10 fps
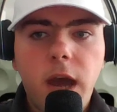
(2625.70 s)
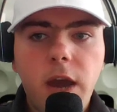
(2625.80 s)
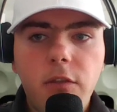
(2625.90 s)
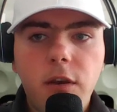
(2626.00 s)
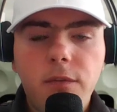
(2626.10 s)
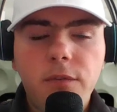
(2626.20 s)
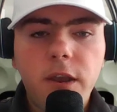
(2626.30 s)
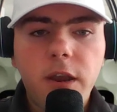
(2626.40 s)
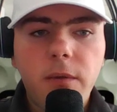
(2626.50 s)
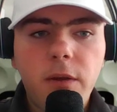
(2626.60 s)
Had a tough
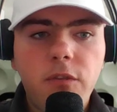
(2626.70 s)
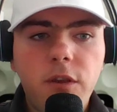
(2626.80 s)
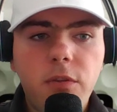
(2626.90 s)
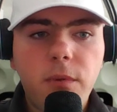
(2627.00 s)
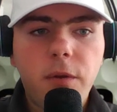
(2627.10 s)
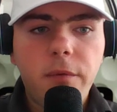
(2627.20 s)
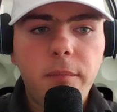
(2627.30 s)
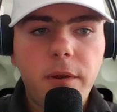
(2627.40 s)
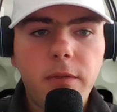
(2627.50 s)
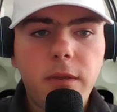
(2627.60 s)
second round shooting 3
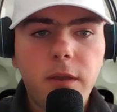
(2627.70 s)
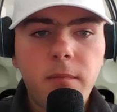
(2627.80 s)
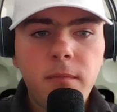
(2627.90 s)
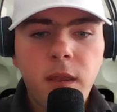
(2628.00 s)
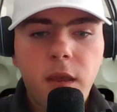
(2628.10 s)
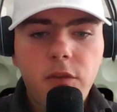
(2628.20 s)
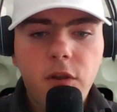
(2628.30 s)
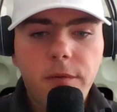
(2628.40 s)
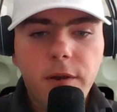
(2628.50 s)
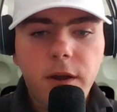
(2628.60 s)
over, but I think
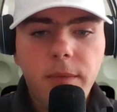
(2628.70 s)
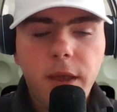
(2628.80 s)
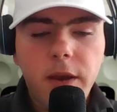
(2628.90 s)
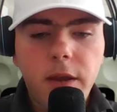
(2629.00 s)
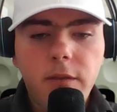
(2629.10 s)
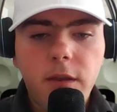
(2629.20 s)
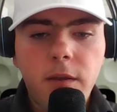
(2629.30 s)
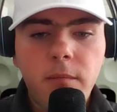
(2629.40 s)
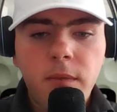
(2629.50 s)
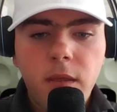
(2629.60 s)
she'll overcome that. And I
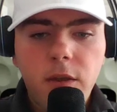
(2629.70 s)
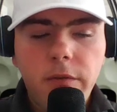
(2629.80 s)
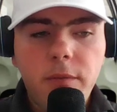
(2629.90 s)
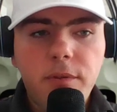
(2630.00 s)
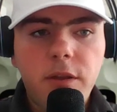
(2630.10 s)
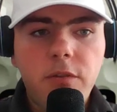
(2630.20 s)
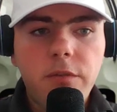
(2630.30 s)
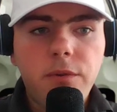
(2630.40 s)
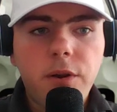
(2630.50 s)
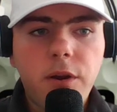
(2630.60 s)
see, the
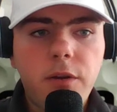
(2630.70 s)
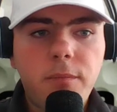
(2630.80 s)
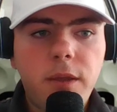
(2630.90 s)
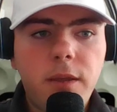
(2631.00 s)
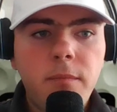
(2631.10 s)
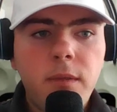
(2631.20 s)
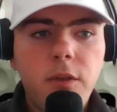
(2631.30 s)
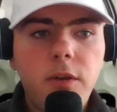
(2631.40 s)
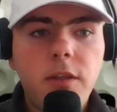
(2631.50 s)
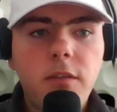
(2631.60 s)
potential for her to be,
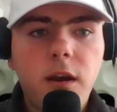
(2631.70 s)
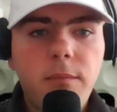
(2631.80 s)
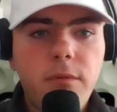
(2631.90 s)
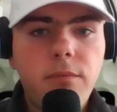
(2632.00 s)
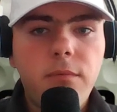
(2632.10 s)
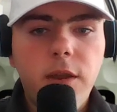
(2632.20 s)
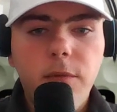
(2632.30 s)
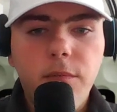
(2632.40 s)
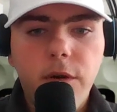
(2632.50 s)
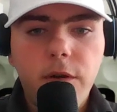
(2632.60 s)
at the top of
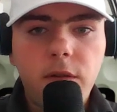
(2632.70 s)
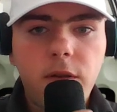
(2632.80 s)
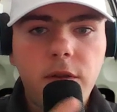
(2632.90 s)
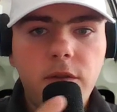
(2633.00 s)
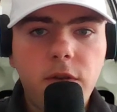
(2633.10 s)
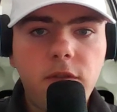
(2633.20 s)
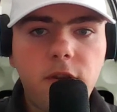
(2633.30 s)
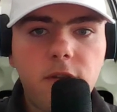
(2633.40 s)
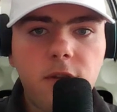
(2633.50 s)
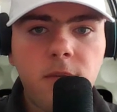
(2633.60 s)
leaderboards, this whole
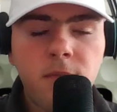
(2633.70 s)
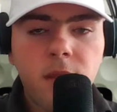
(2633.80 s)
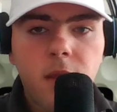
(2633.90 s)
season.